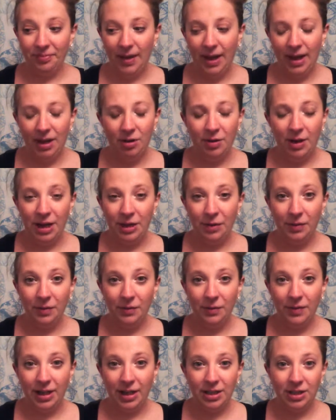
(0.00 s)
don't
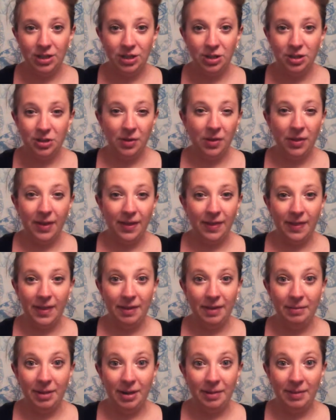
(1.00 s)
know. I just don't think that
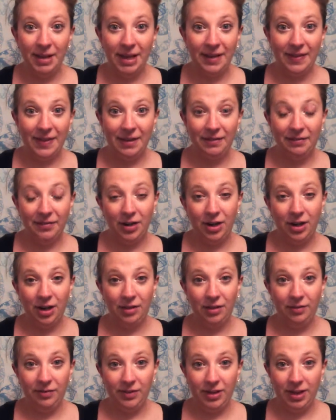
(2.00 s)
I'm going to make it that far.
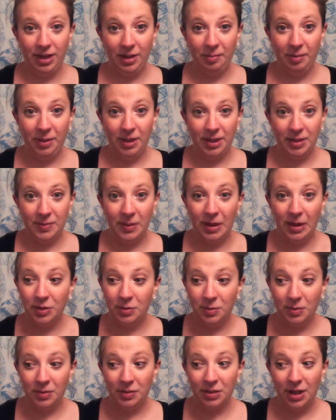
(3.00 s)
I feel like because
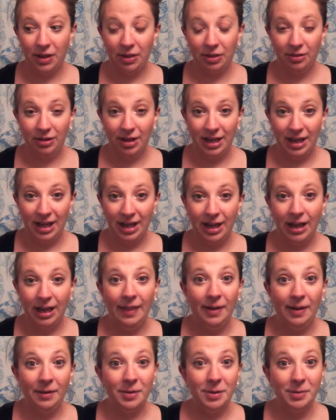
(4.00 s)
Benjamin was at 39
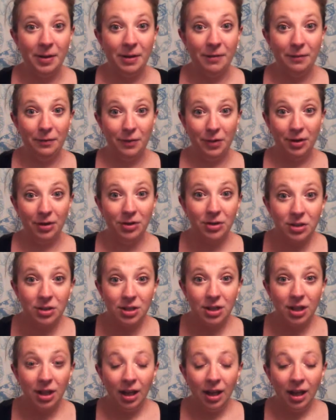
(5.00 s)
and that was my
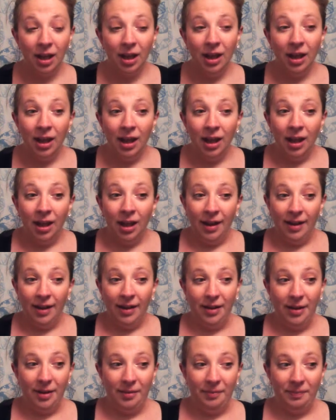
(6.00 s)
first.
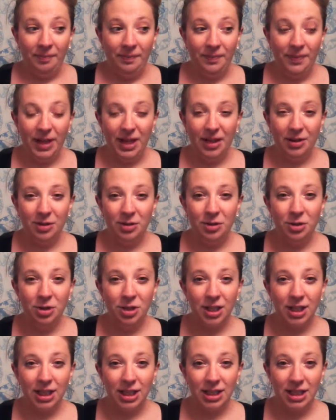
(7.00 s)
I know
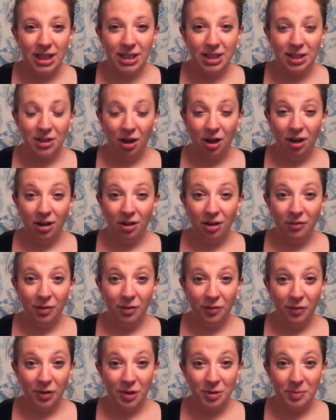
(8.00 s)
usually it takes longer
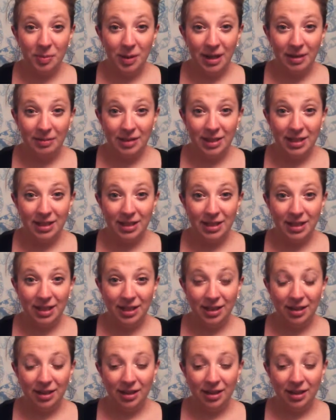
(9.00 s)
for first babies.